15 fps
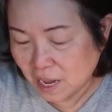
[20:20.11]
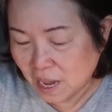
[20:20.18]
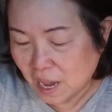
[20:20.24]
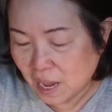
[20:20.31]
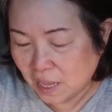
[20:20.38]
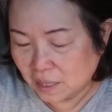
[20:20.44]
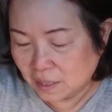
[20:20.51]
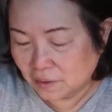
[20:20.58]

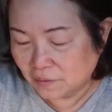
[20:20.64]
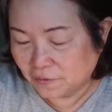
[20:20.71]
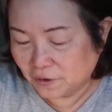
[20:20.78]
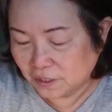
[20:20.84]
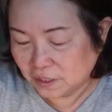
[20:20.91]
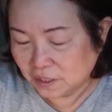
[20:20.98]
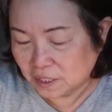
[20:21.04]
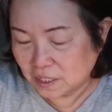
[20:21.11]
And the
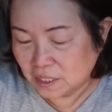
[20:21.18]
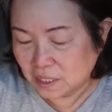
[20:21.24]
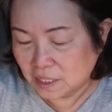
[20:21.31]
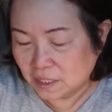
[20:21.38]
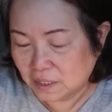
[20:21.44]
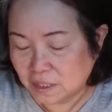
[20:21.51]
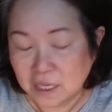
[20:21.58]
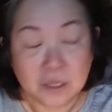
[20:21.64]
first thing he
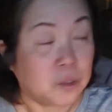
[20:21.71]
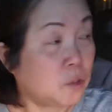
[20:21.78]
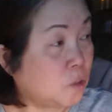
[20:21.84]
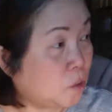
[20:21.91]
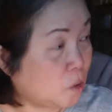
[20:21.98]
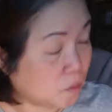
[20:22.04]
said to